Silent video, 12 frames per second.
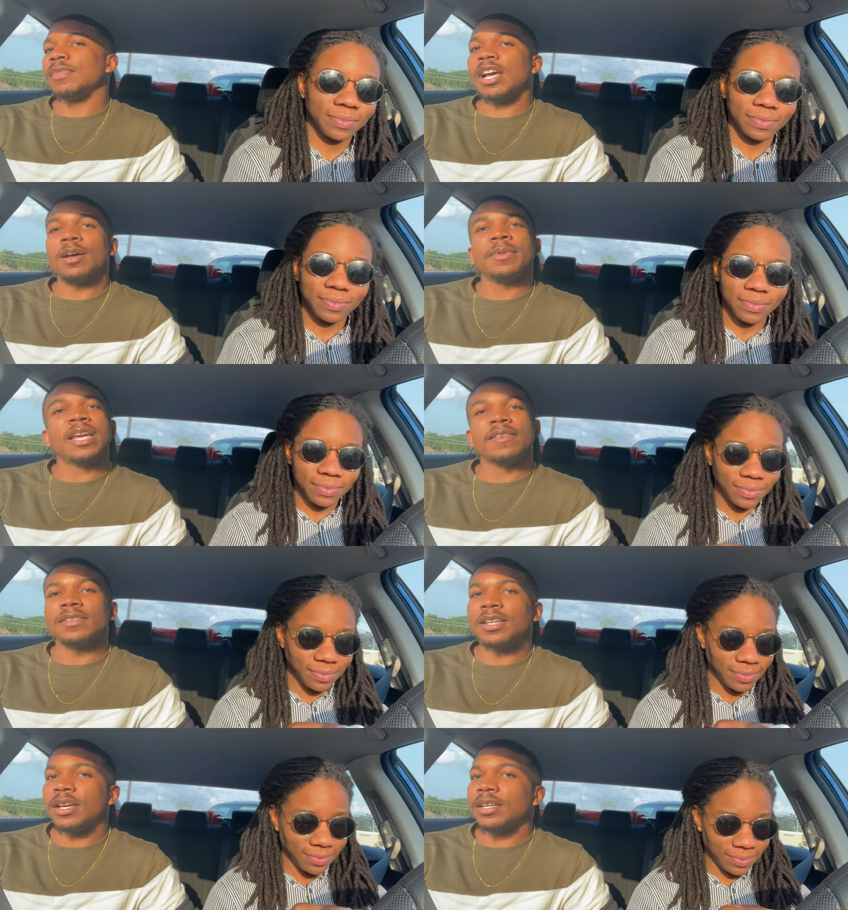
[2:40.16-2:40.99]
Speaker 1: I don't be
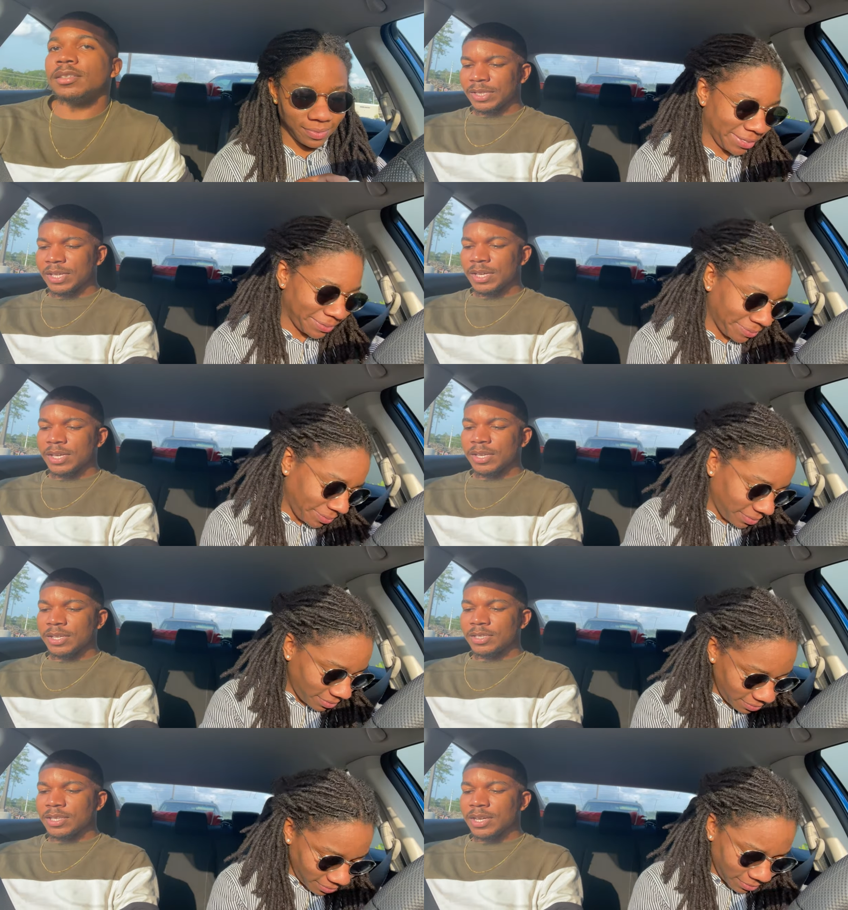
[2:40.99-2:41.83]
having
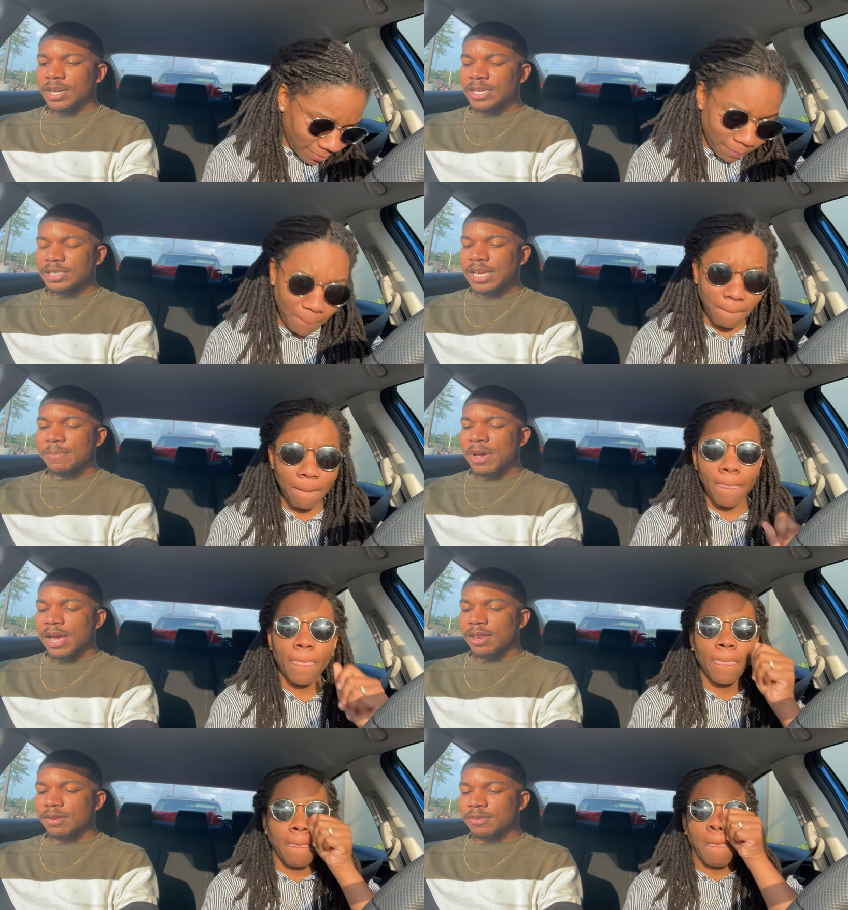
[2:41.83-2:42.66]
time. Child, I set
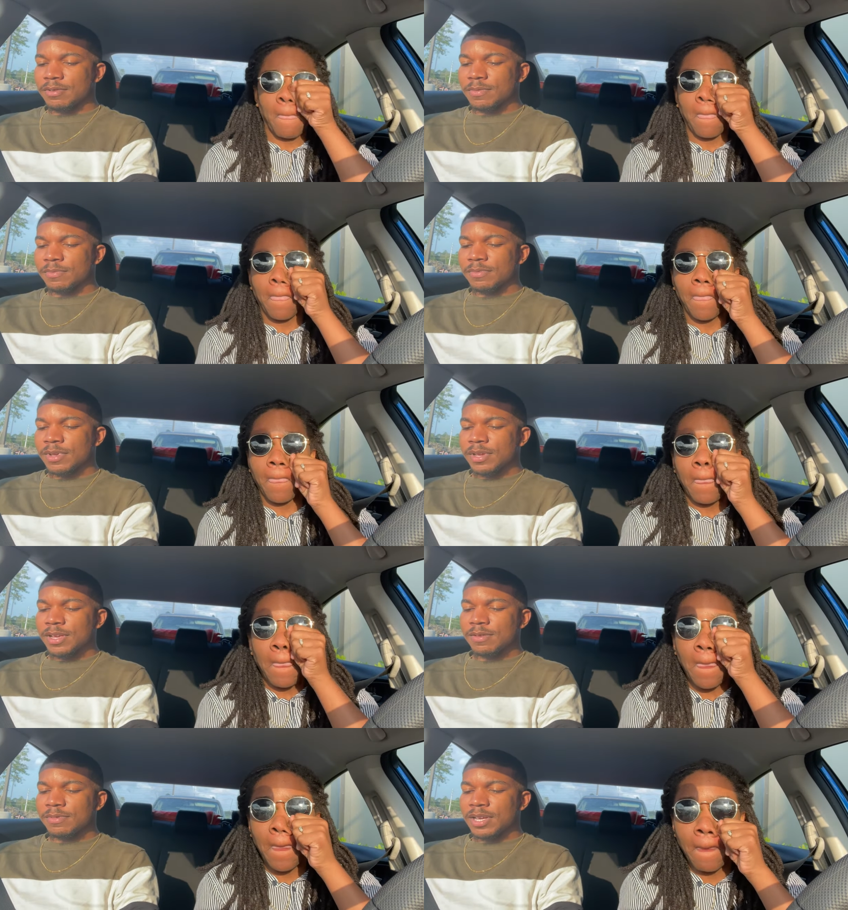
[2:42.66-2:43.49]
my alarm
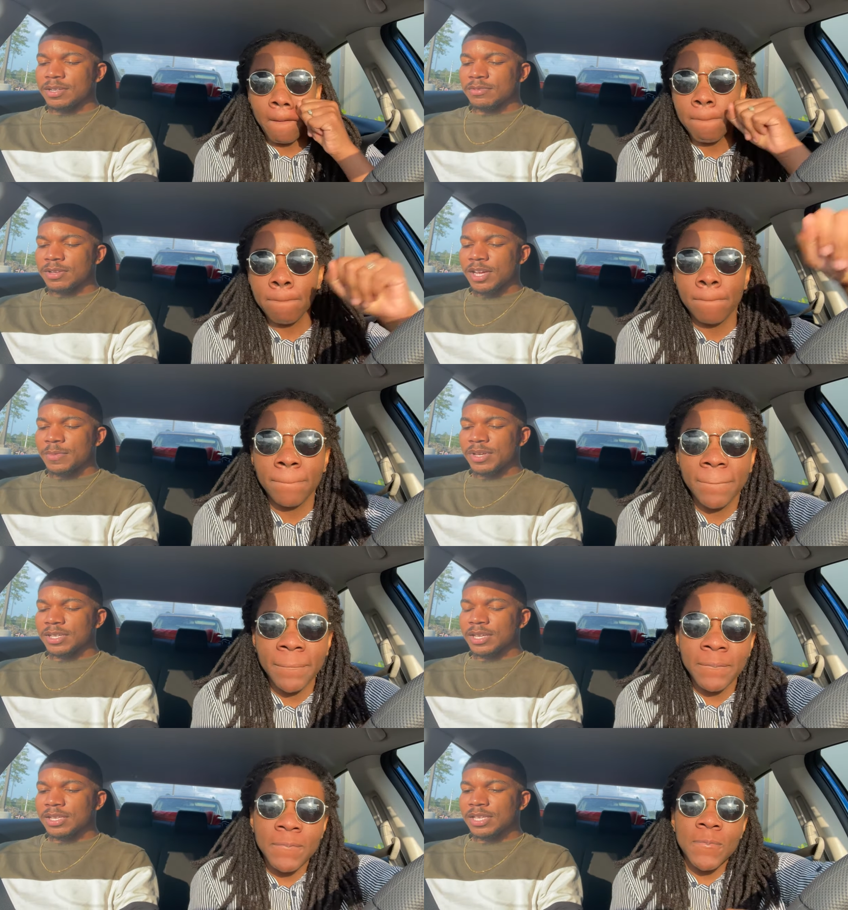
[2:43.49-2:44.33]
I'm glad you called
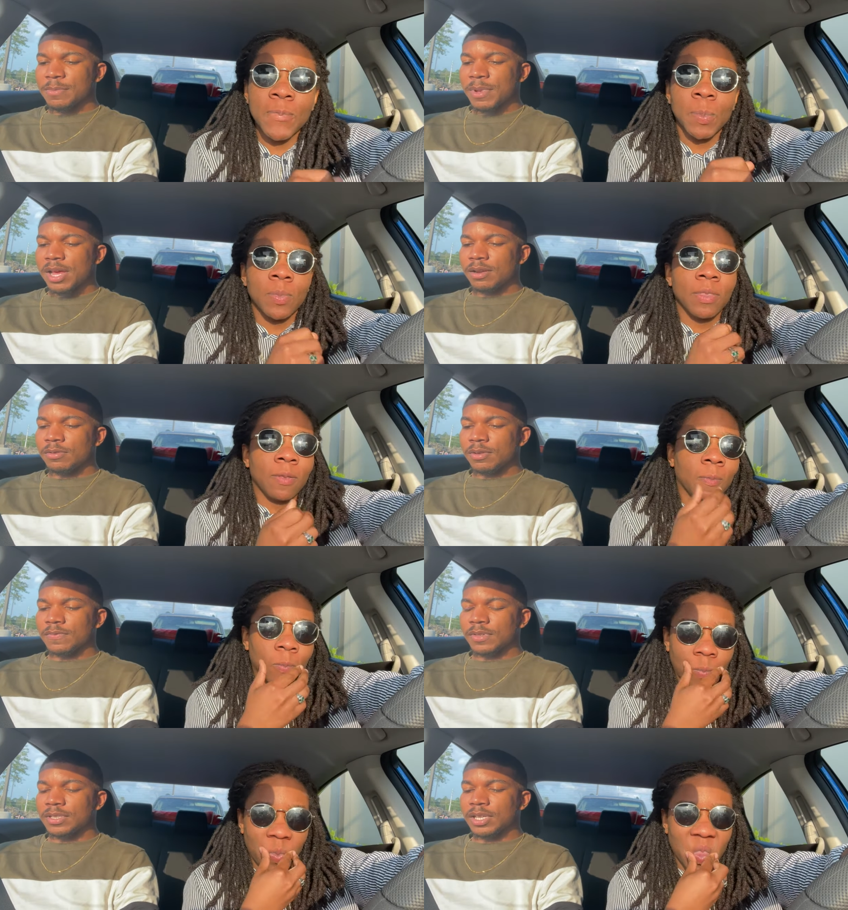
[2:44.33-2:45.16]
me because I set my
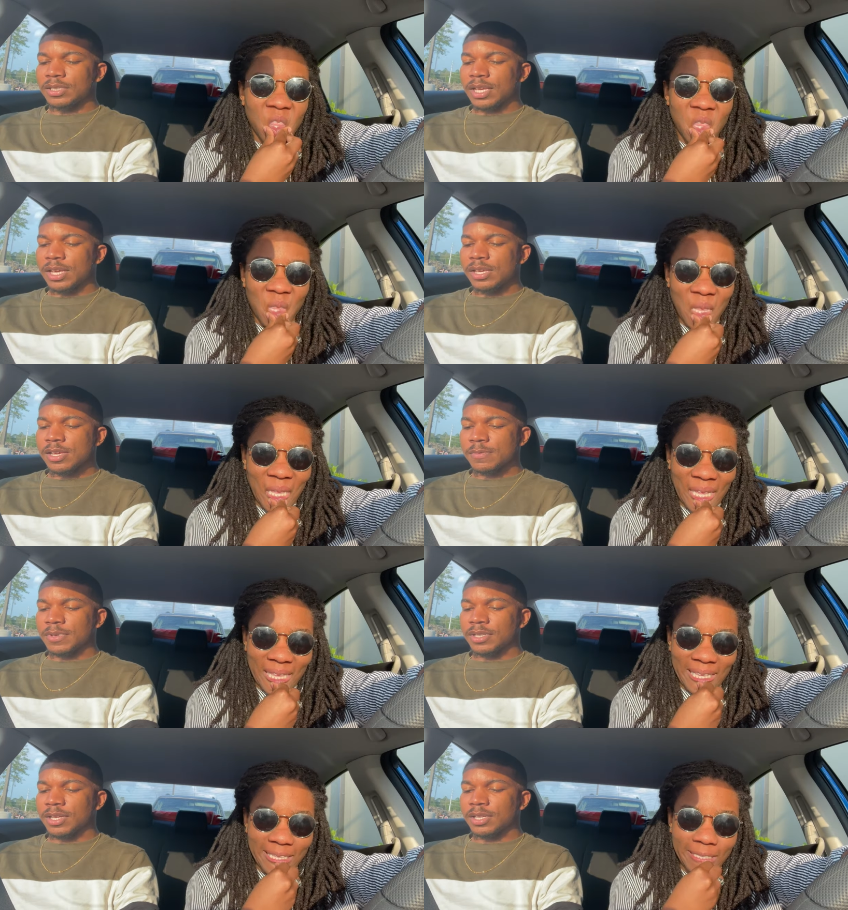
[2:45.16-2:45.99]
alarm for 6 a.m.
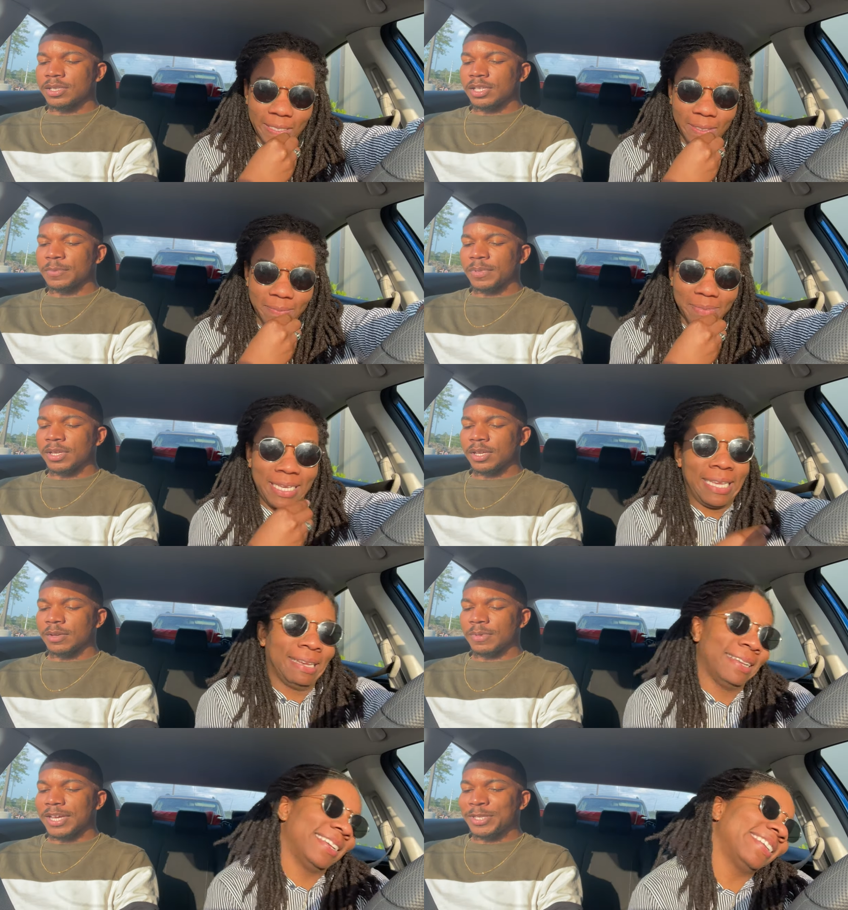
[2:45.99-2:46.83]
instead of
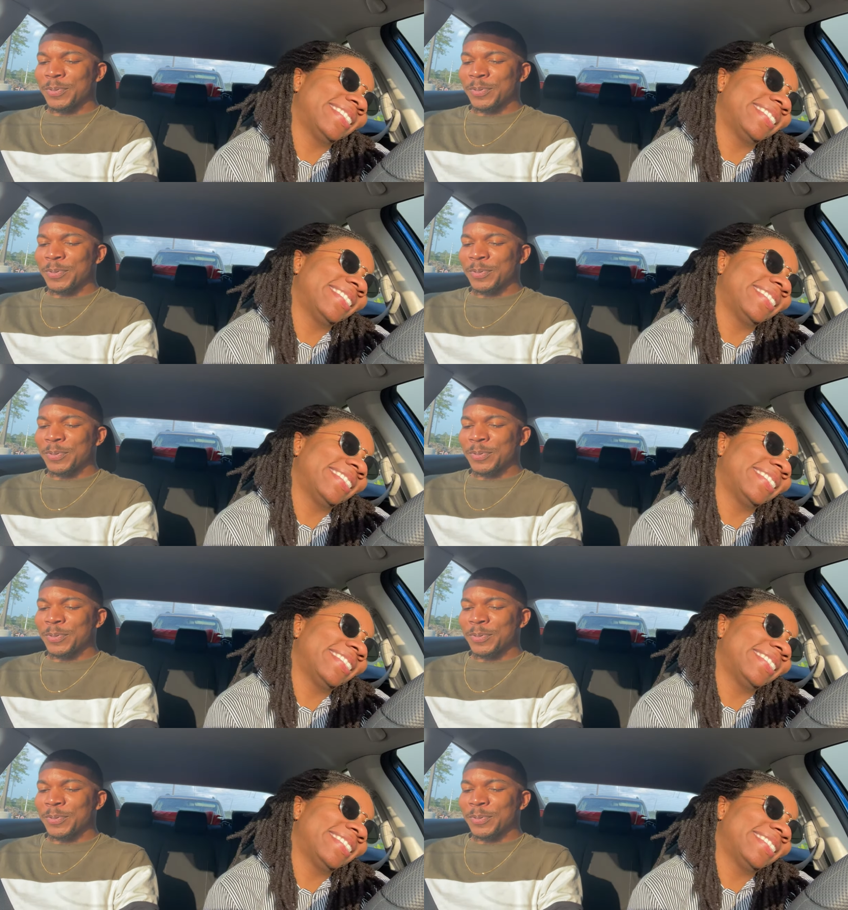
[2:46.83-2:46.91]
6 p.m. That's